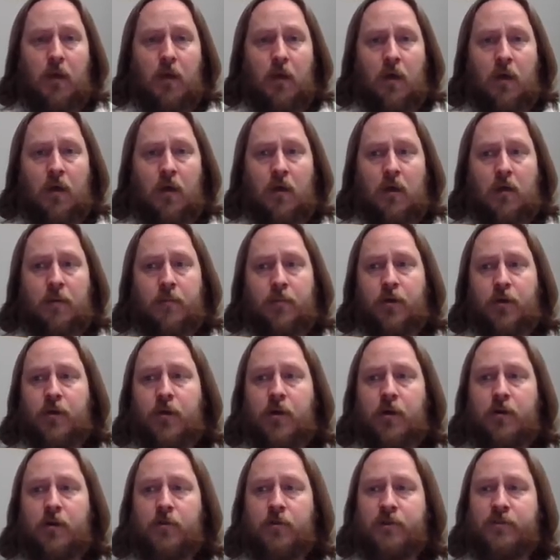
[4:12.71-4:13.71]
There
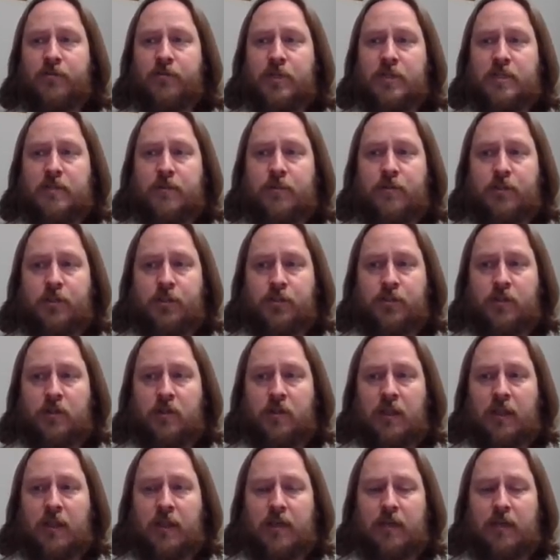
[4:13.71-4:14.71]
are going to be some additional
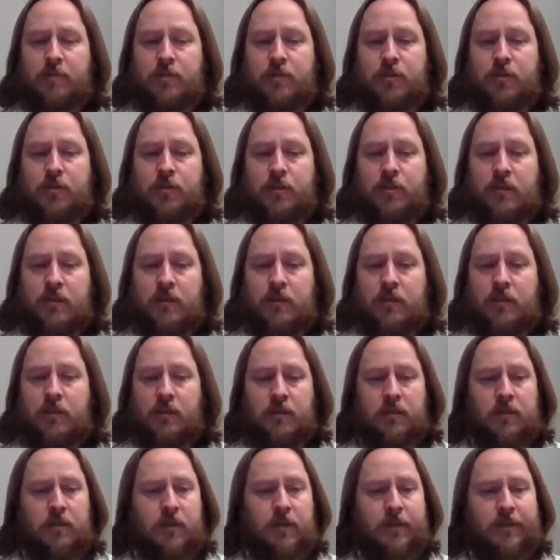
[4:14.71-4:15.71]
labs
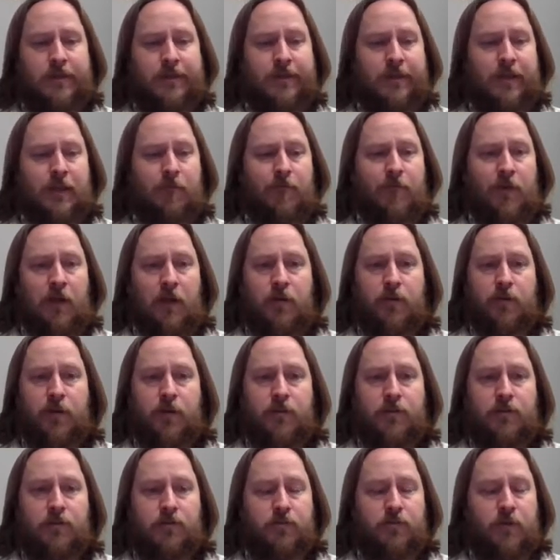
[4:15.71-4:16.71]
using like Vagrant,